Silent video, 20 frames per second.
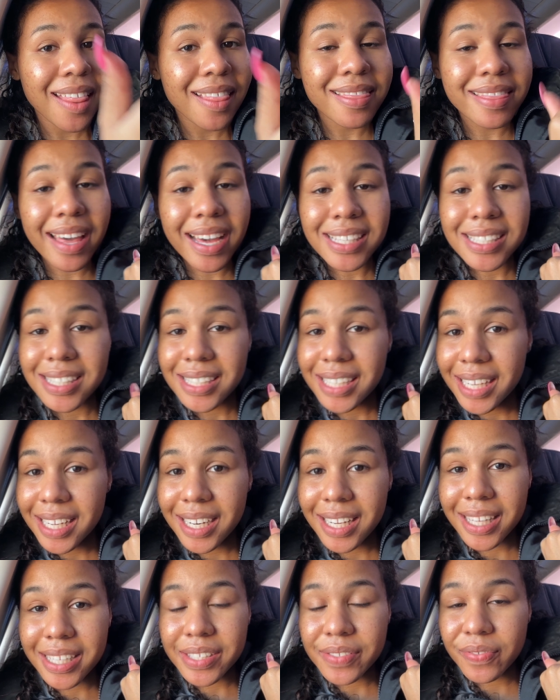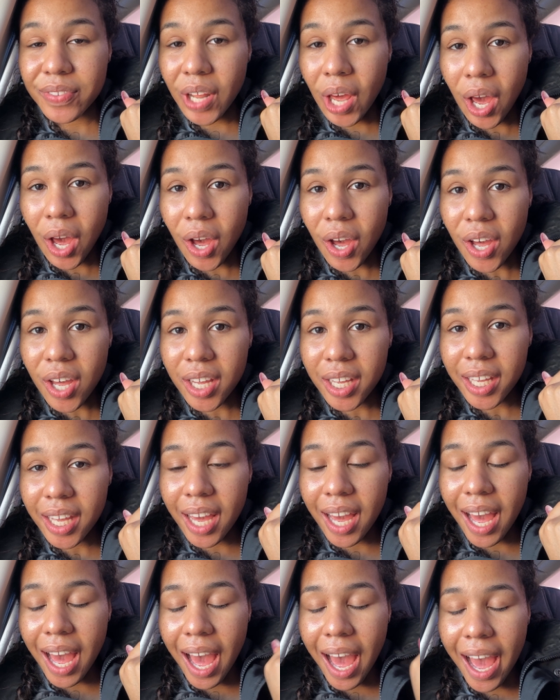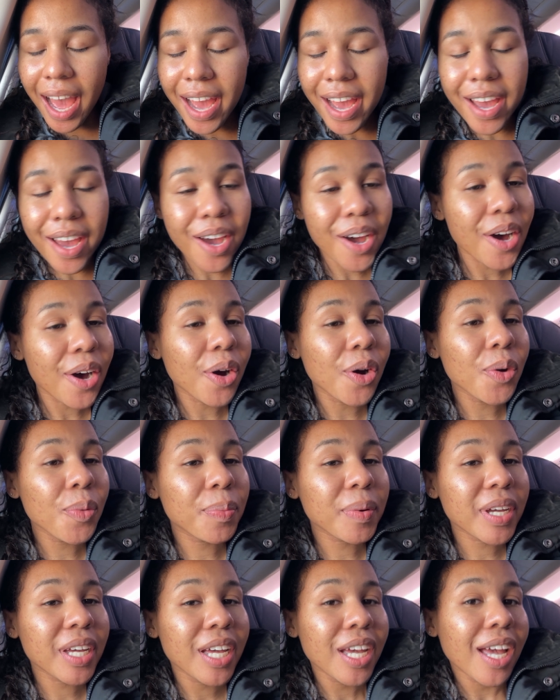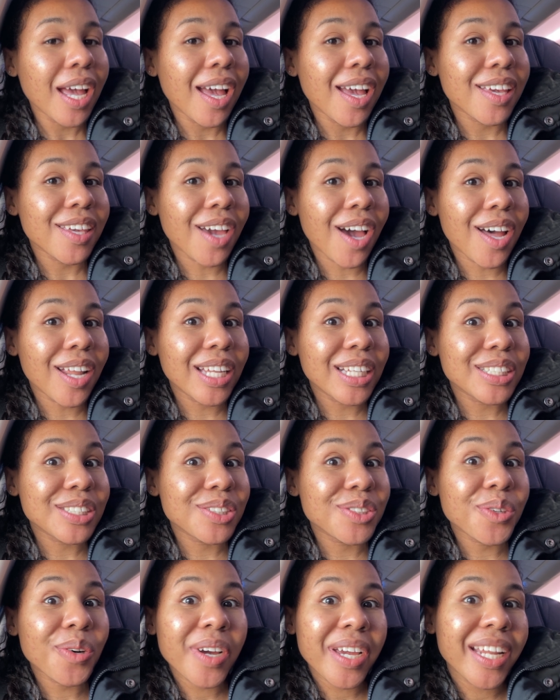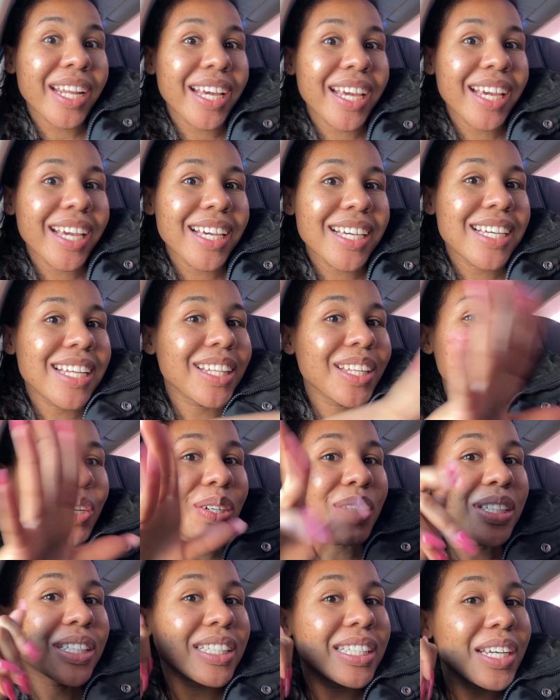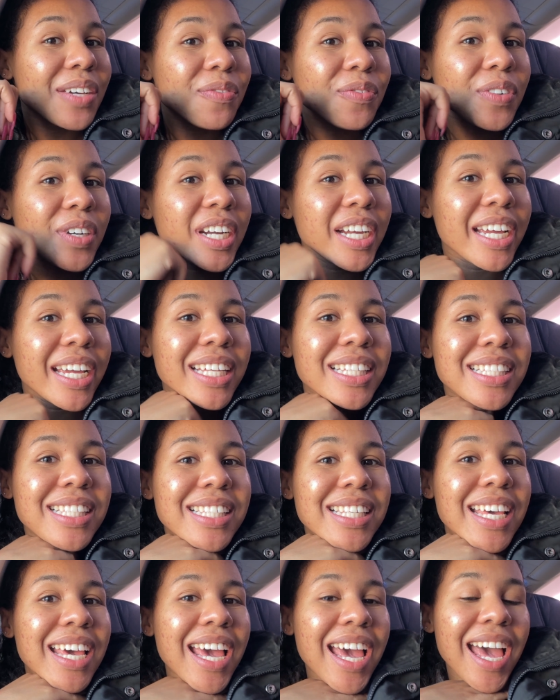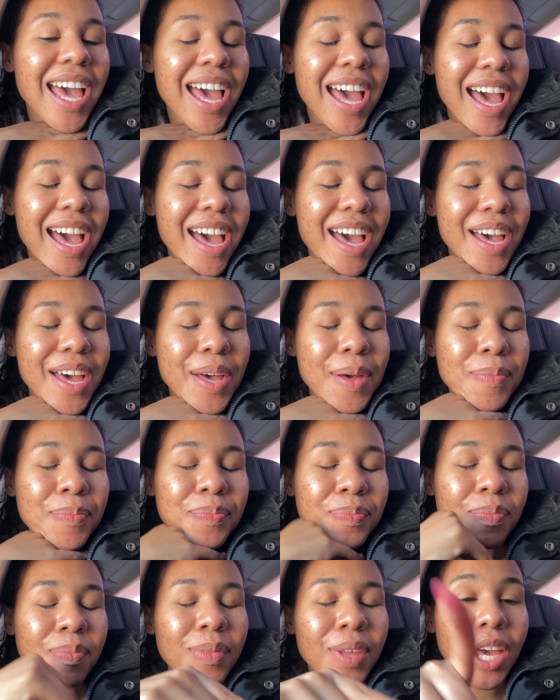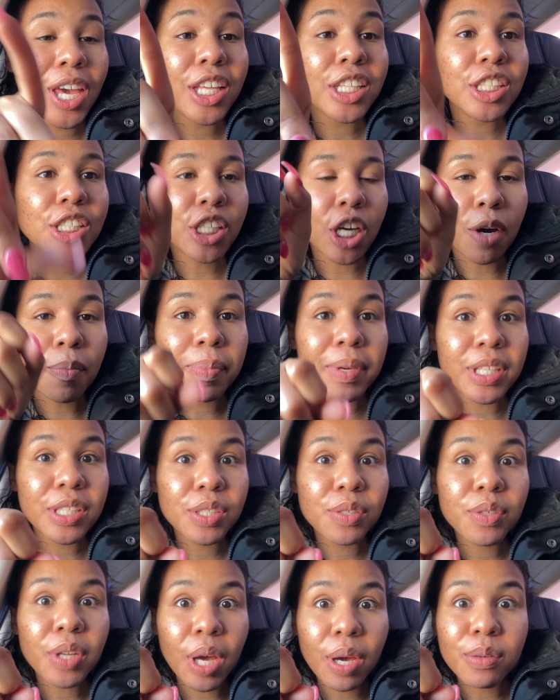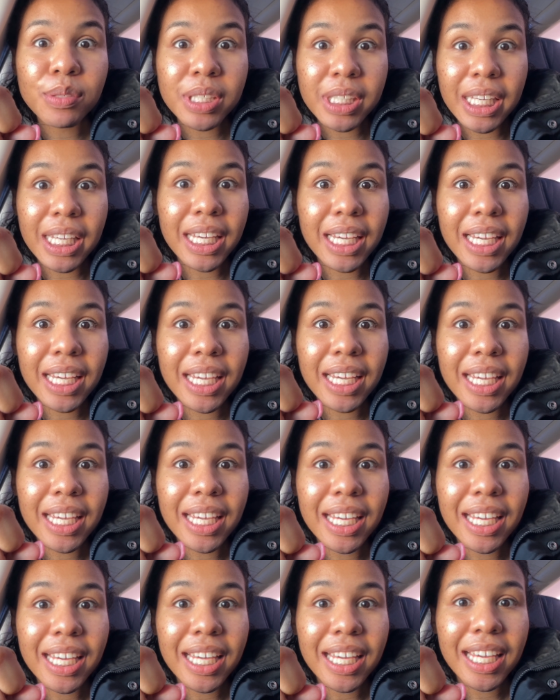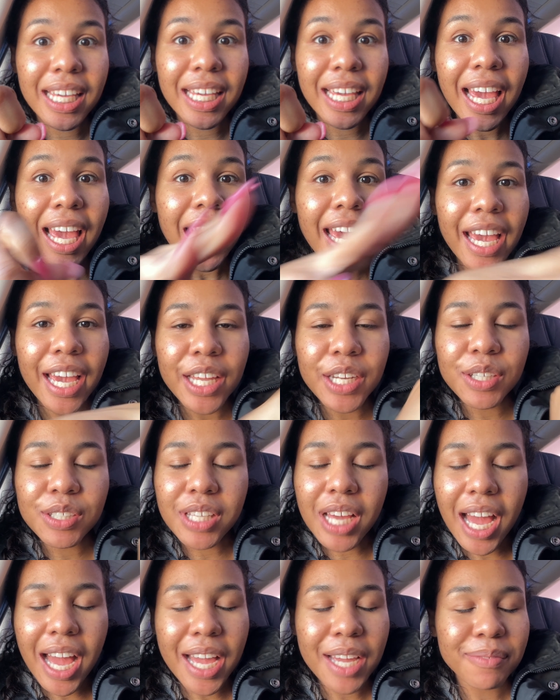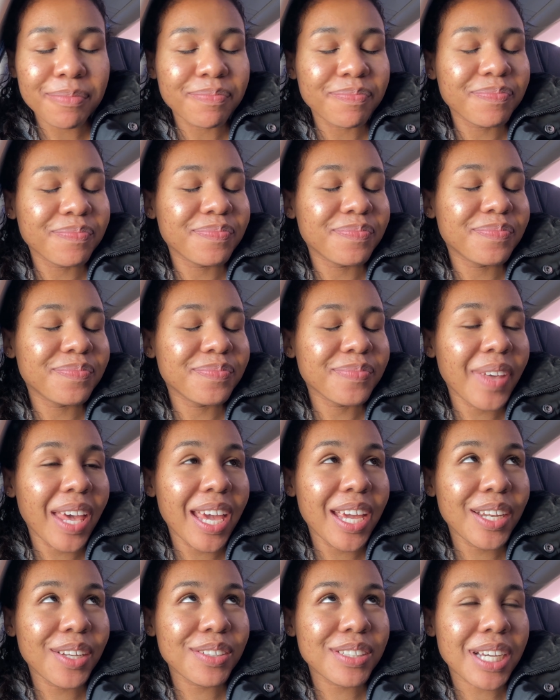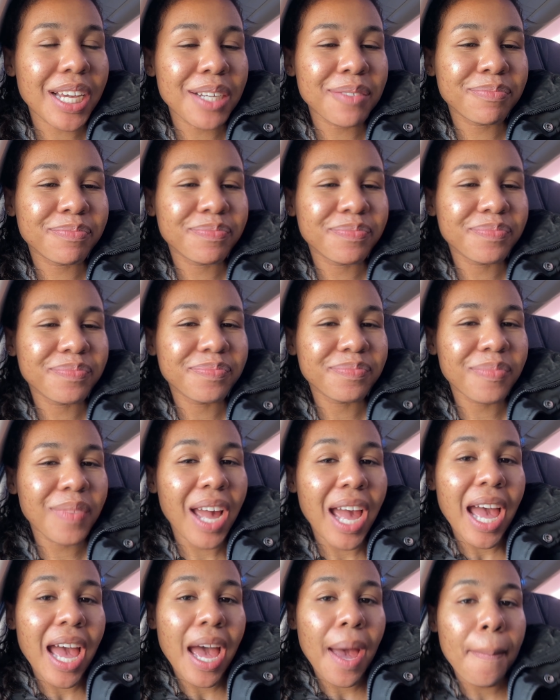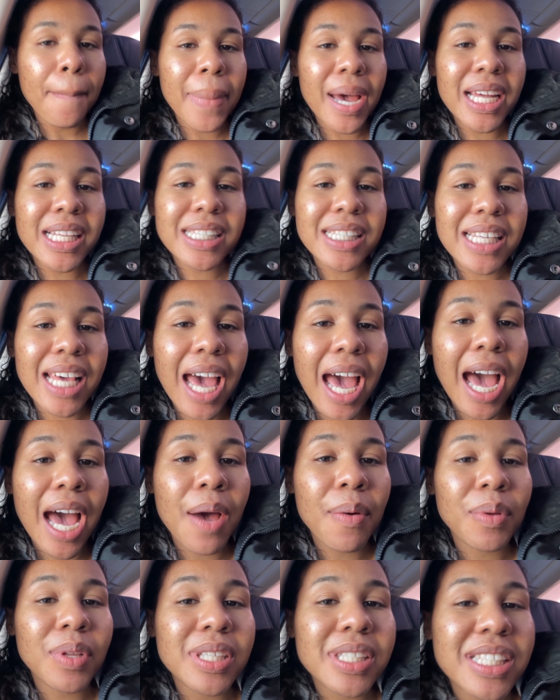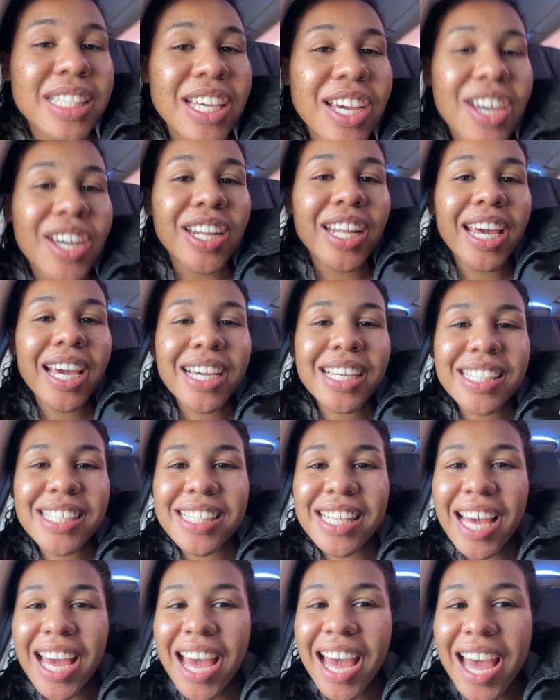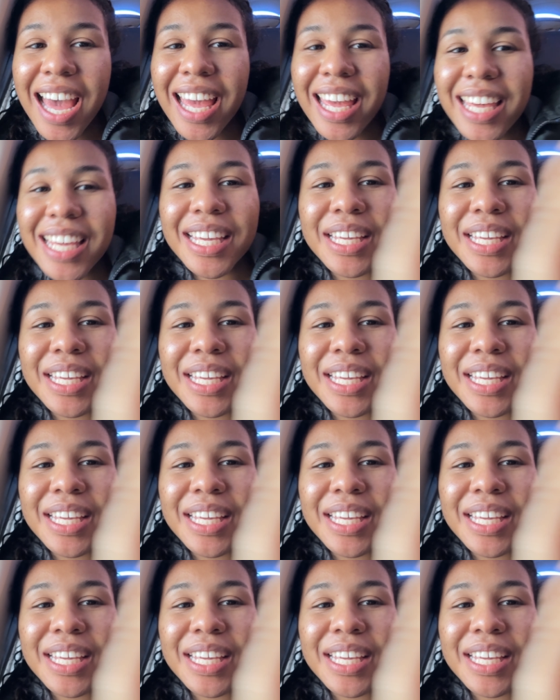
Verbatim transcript: that's the end of this vlog. I hope y'all enjoyed it. A little different. Um, don't be too nosy. In due time. In due time. But I will see y'all next time.